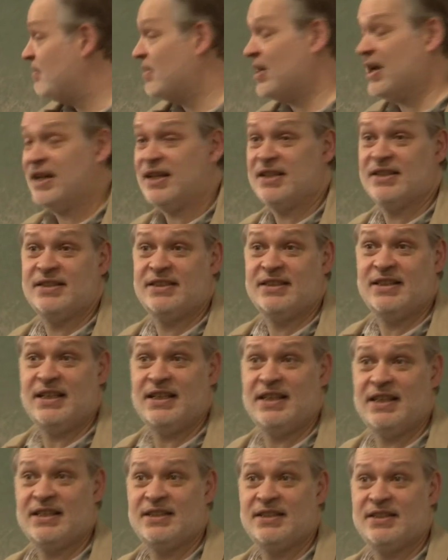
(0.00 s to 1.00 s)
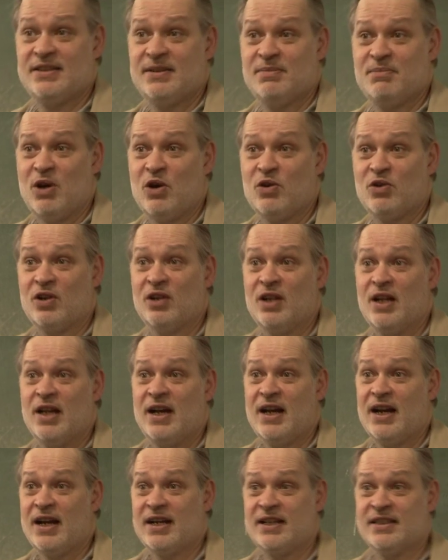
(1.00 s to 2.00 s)
but I can see this as a modal,
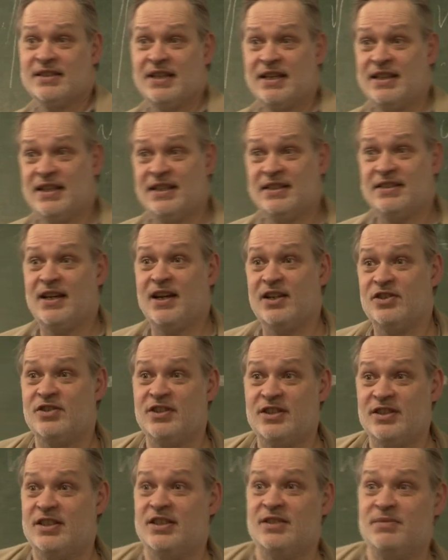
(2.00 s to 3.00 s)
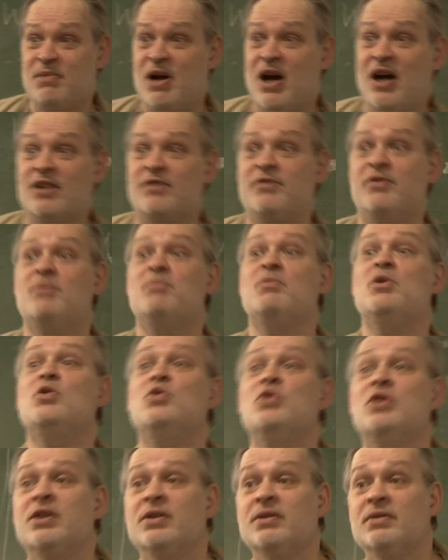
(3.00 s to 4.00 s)
and I can say this utterance is marked for
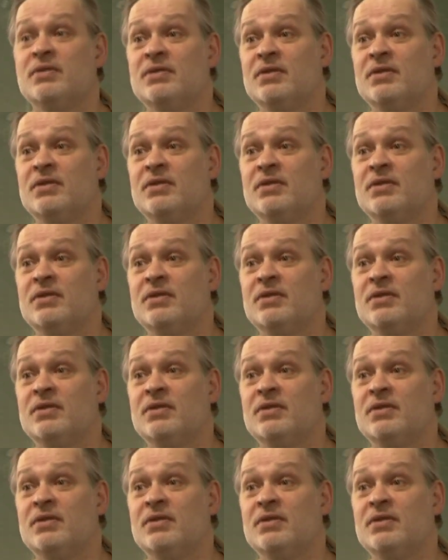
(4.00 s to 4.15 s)
mood.